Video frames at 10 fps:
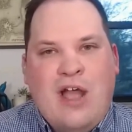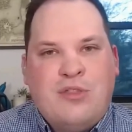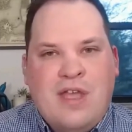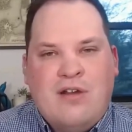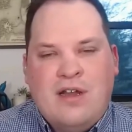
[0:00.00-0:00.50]

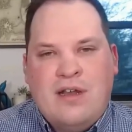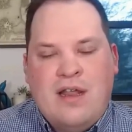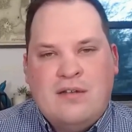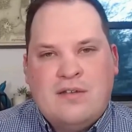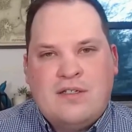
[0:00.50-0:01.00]
getting out there
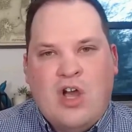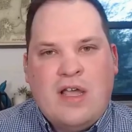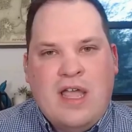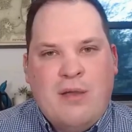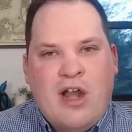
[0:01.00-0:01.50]
and, and
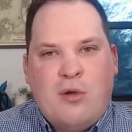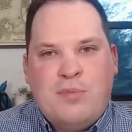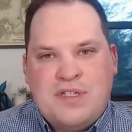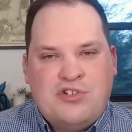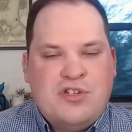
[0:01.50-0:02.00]
talking
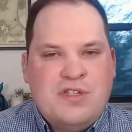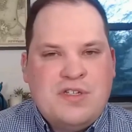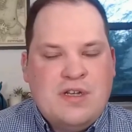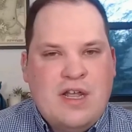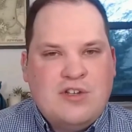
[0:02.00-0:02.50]
about our
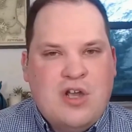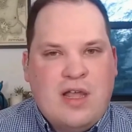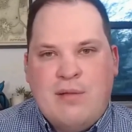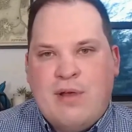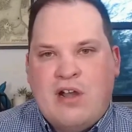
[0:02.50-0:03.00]
positions and,
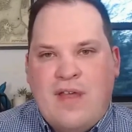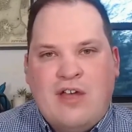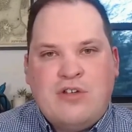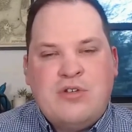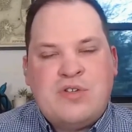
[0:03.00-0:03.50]
and talking about
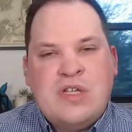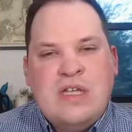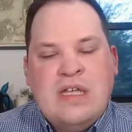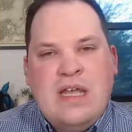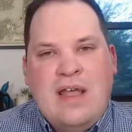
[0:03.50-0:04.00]
our
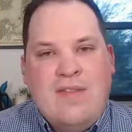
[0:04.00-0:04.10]
values.